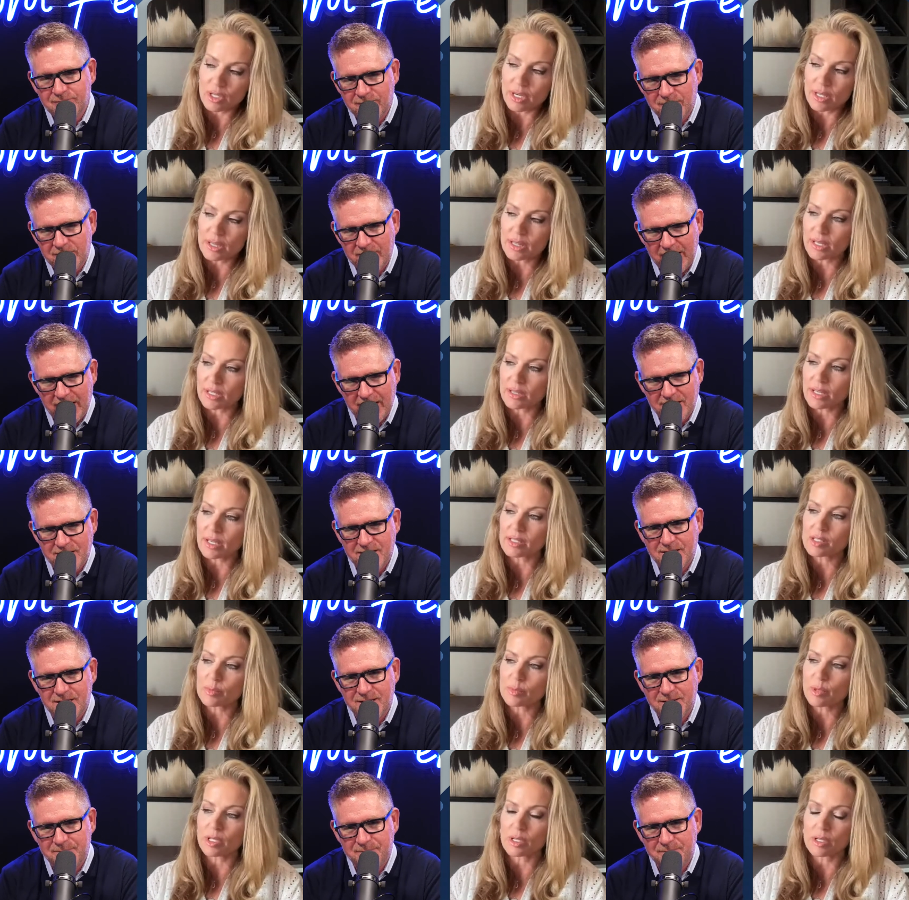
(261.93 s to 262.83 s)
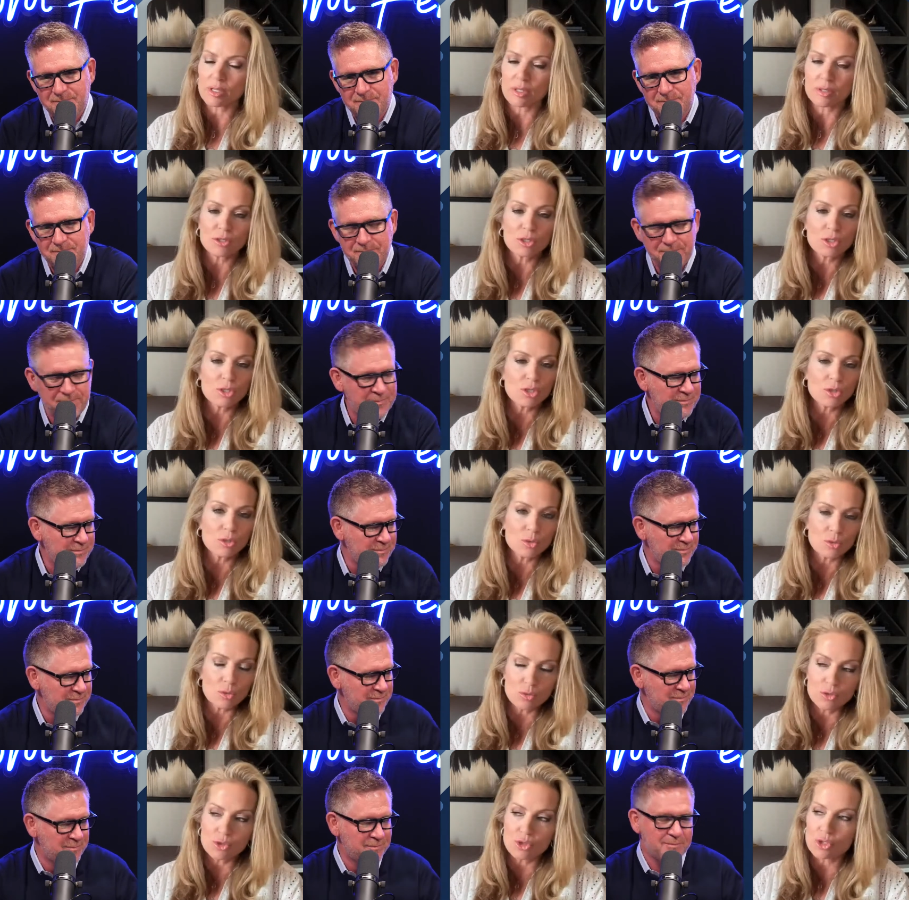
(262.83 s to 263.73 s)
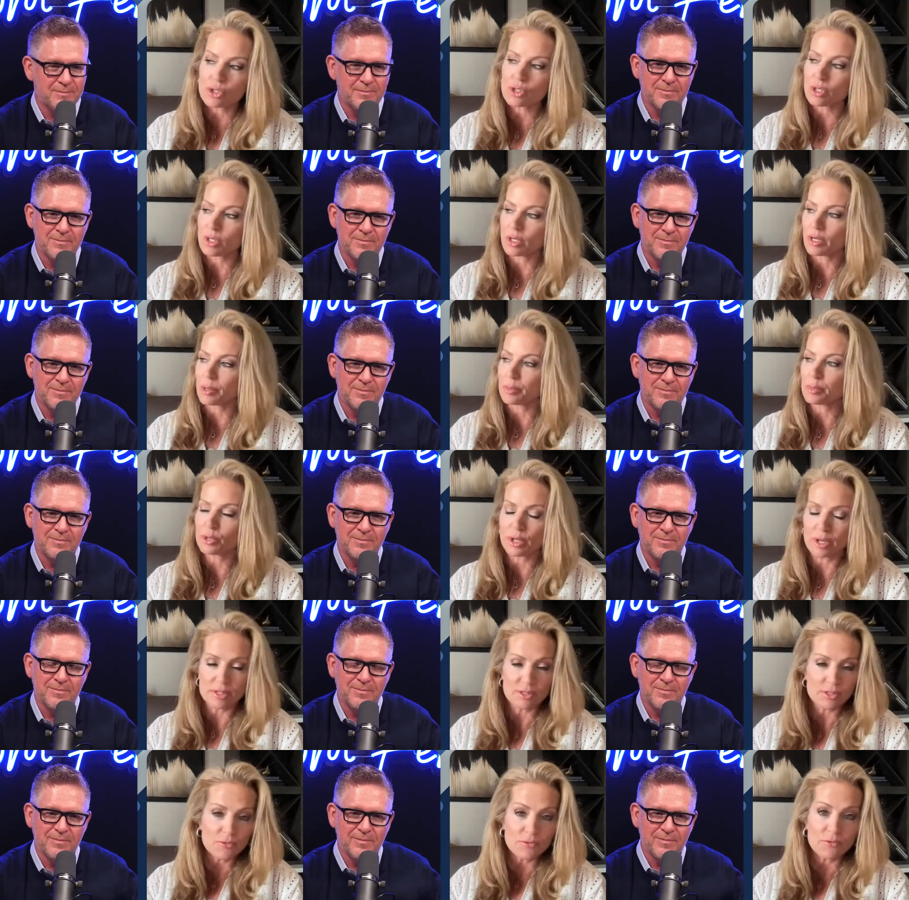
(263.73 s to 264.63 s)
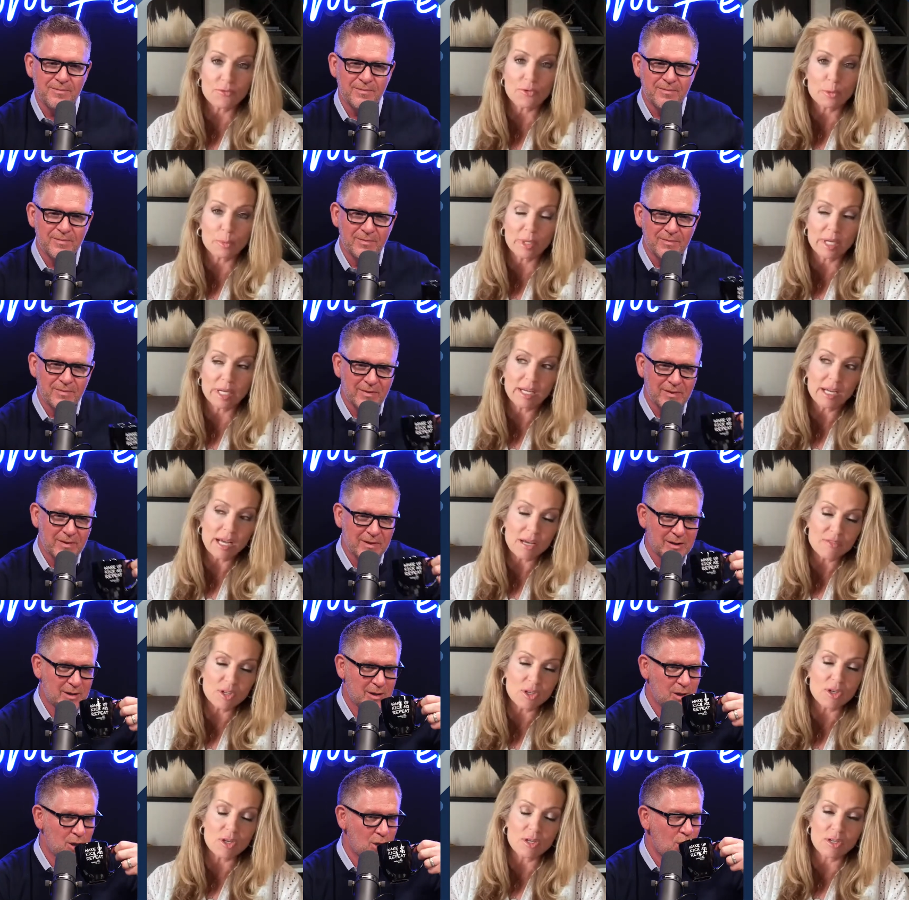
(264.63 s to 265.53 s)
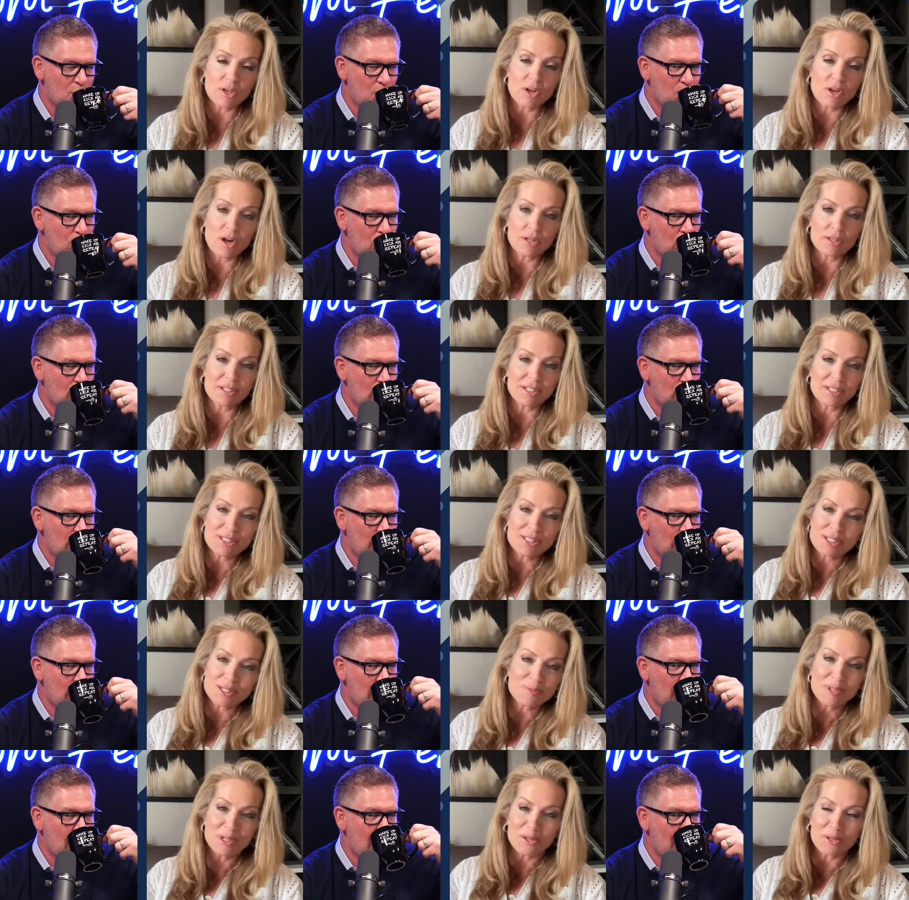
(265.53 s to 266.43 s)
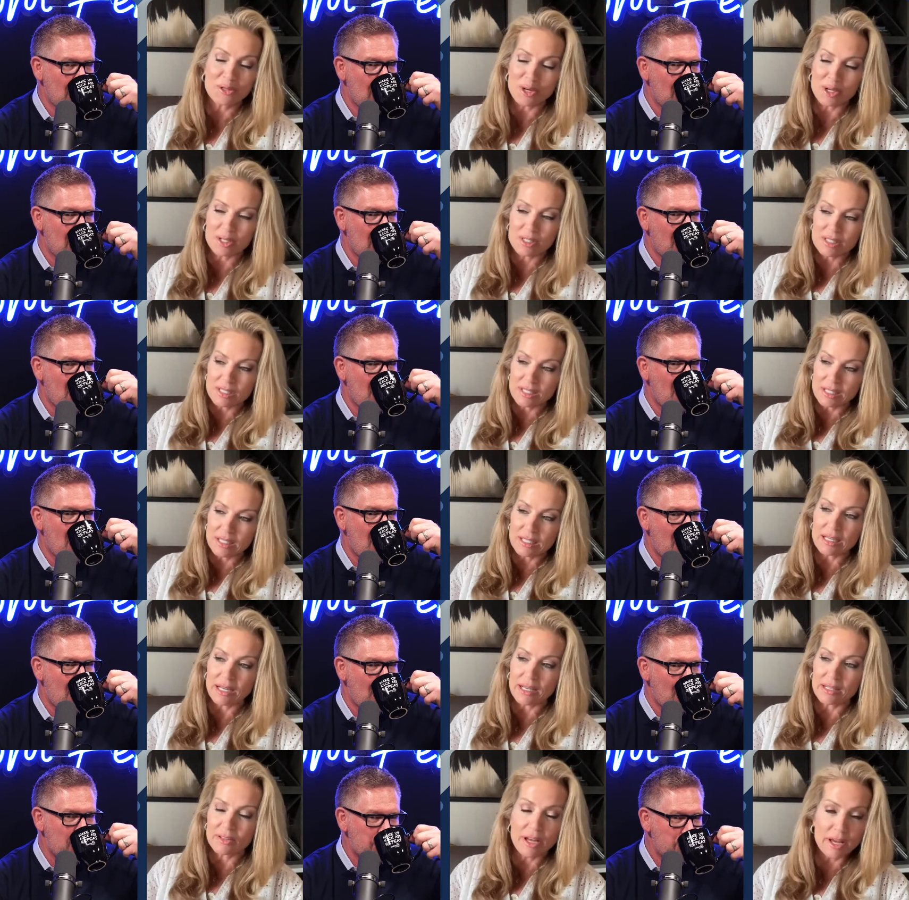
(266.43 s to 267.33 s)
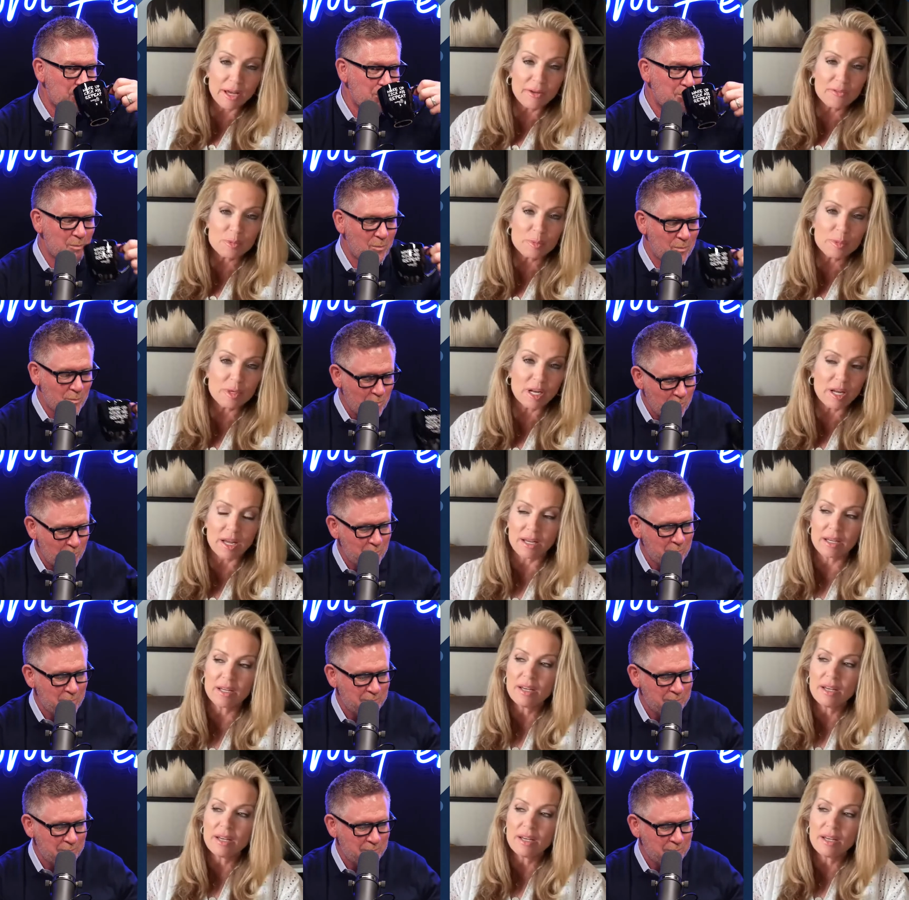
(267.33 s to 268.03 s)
Speaker 1: I think yes. that's been a huge uh, plus for me, having gone to college here in Austin. I left, but I